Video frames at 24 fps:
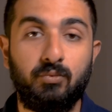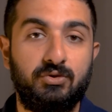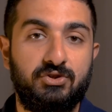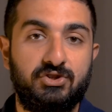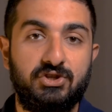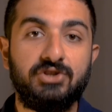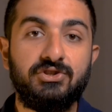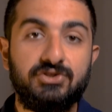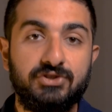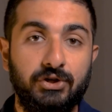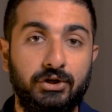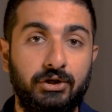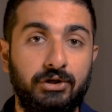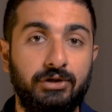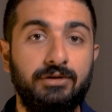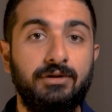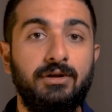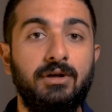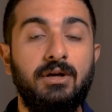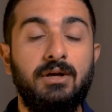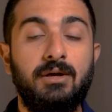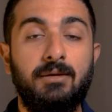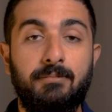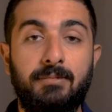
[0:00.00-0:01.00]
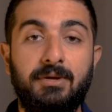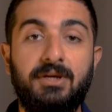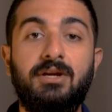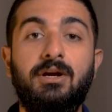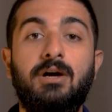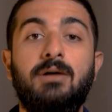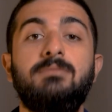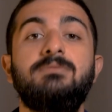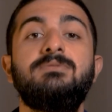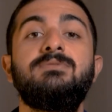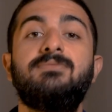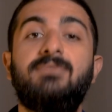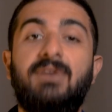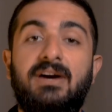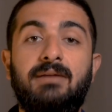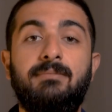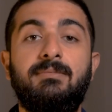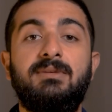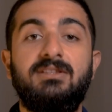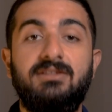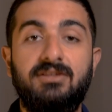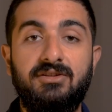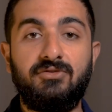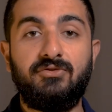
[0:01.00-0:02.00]
which in turn becomes
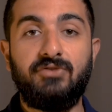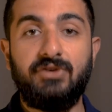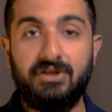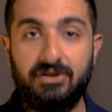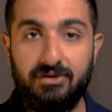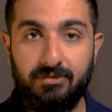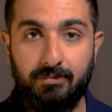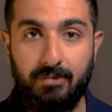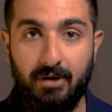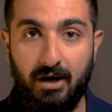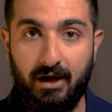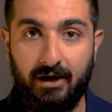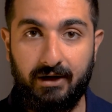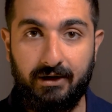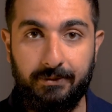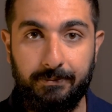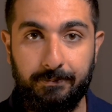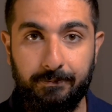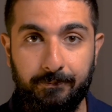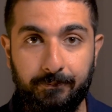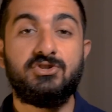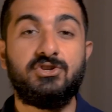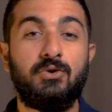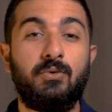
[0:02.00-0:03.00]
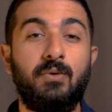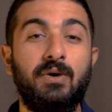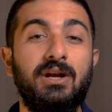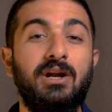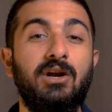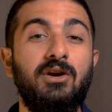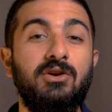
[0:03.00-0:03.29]
vitamin D3 in the body. So what